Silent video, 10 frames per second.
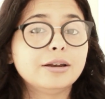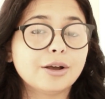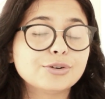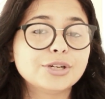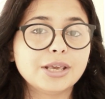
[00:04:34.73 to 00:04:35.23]

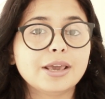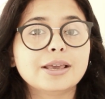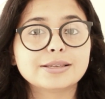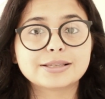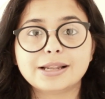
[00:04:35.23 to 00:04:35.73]
Now she
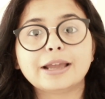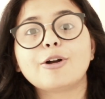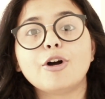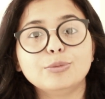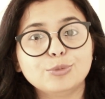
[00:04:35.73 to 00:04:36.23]
is
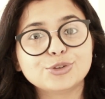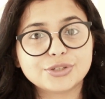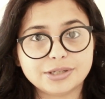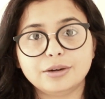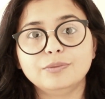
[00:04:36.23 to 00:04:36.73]
like
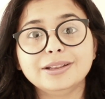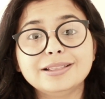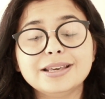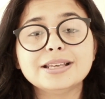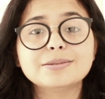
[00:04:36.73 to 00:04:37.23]
almost done
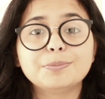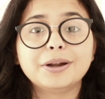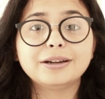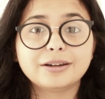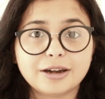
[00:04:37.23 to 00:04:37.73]
with these, but